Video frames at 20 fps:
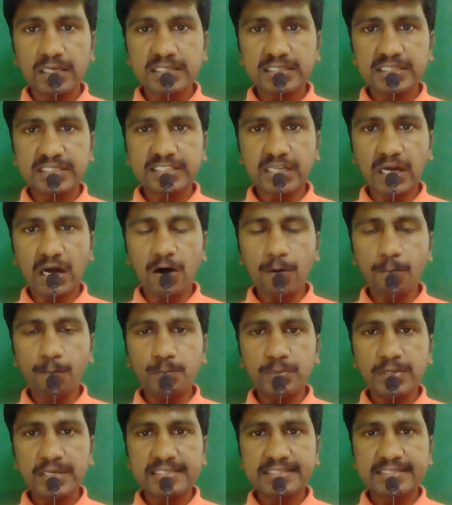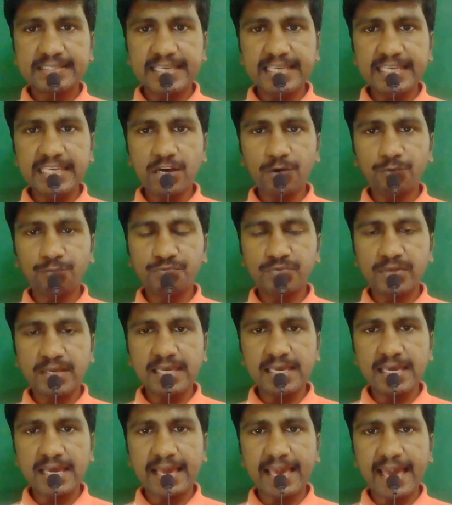stop
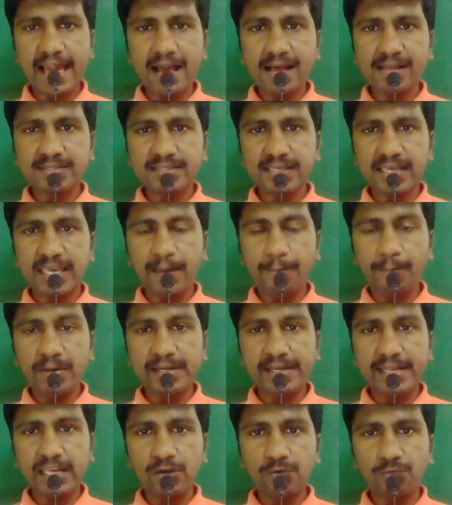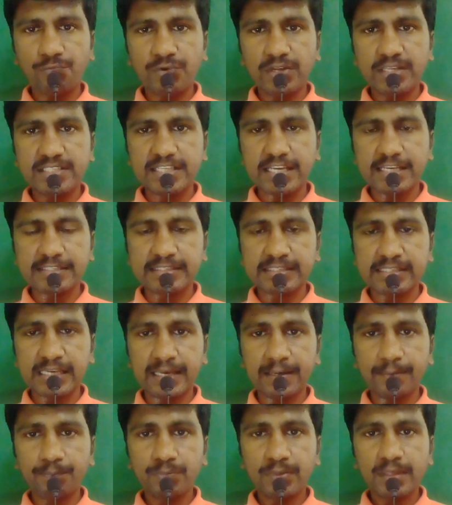cfc gas emitting fridges
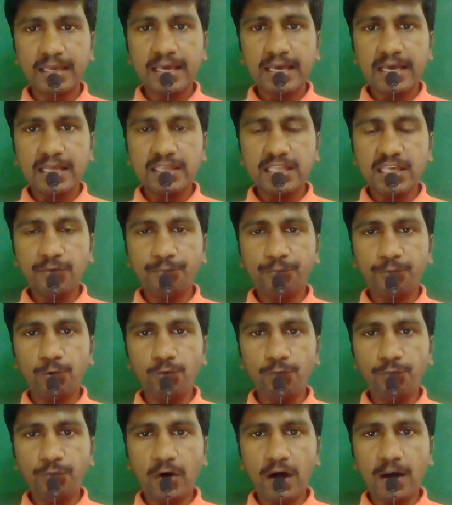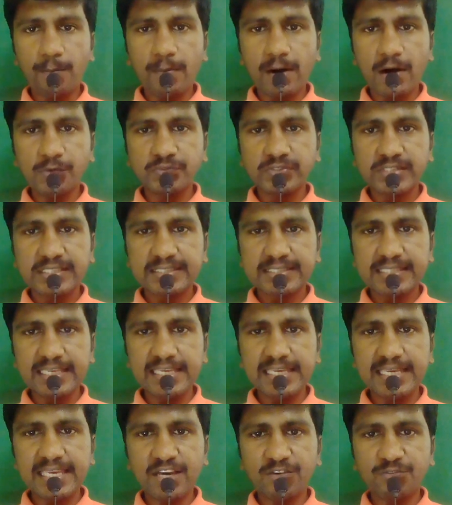the full form of
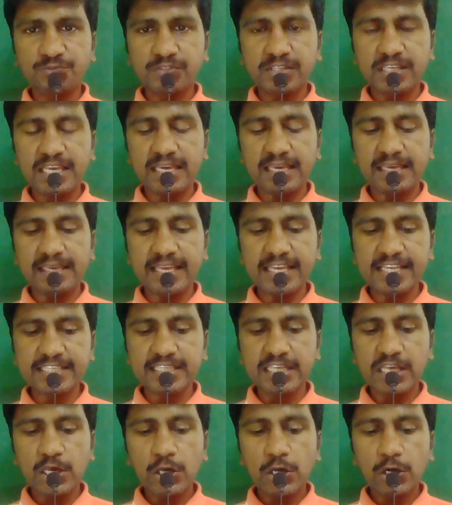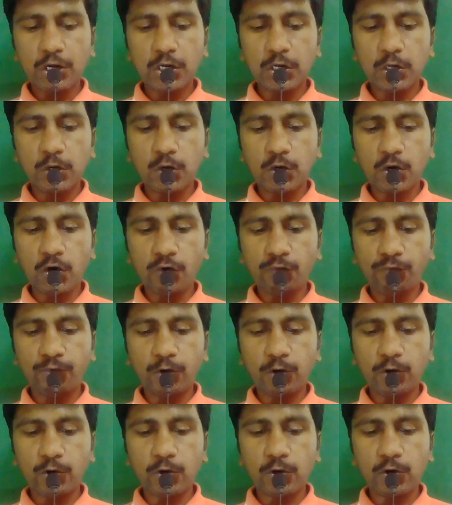cfc is
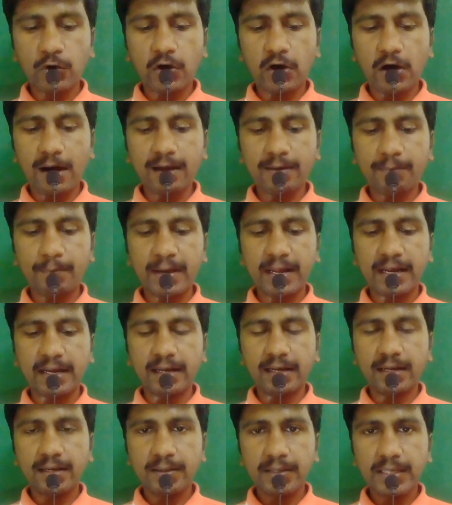chlorofluorocarbon